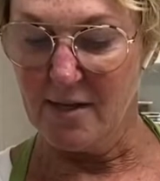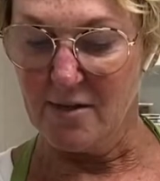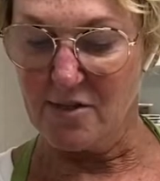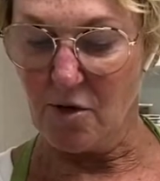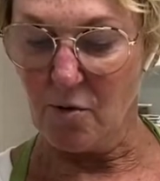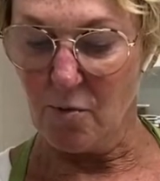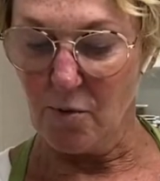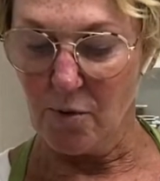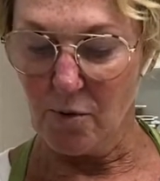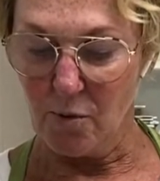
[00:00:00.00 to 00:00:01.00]
So
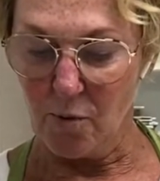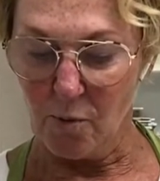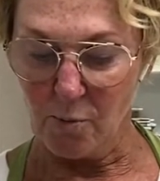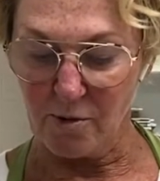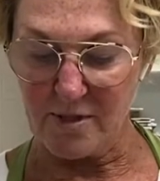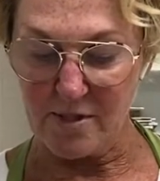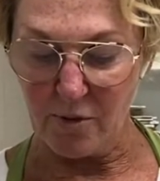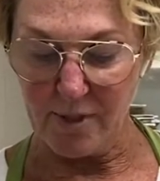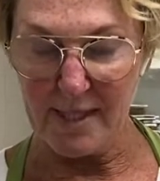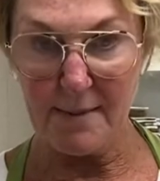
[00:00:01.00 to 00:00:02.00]
we're
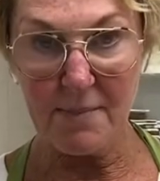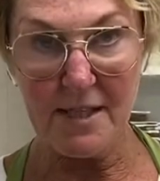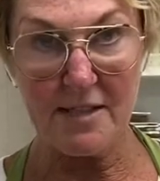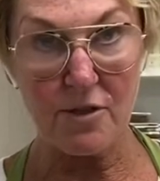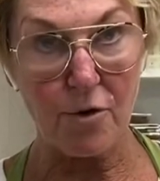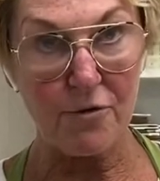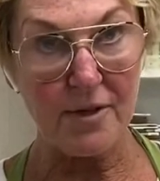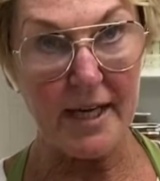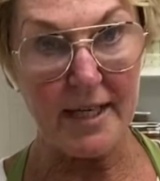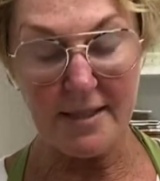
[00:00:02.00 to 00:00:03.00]
soaking the beans
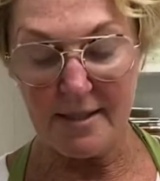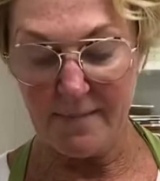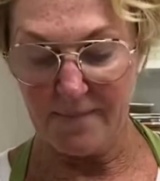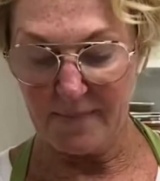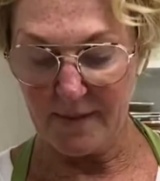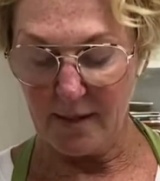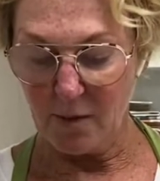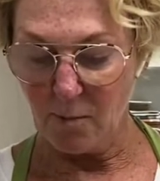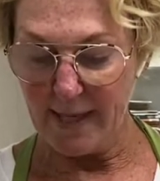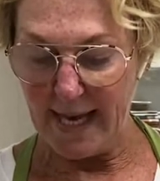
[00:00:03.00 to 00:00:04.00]
overnight.
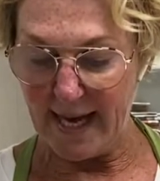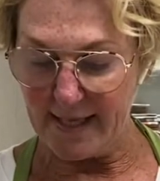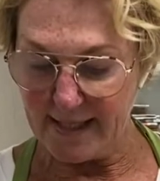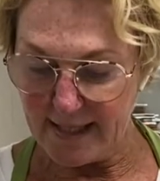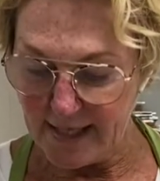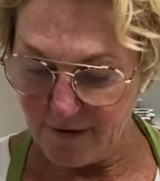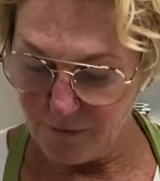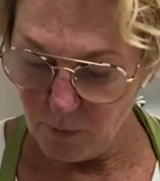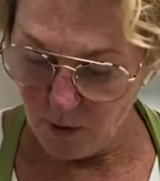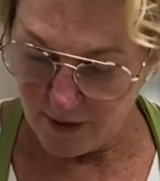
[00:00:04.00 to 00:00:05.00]
We added enough
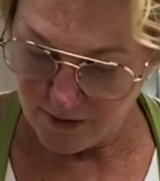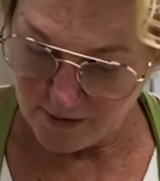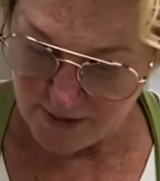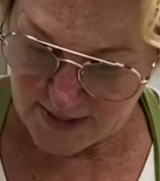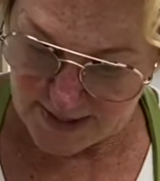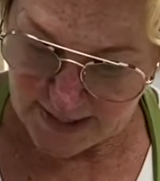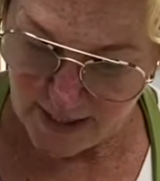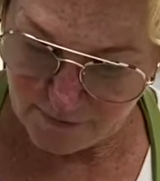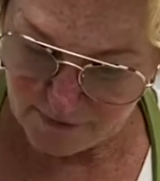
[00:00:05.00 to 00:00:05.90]
water to cover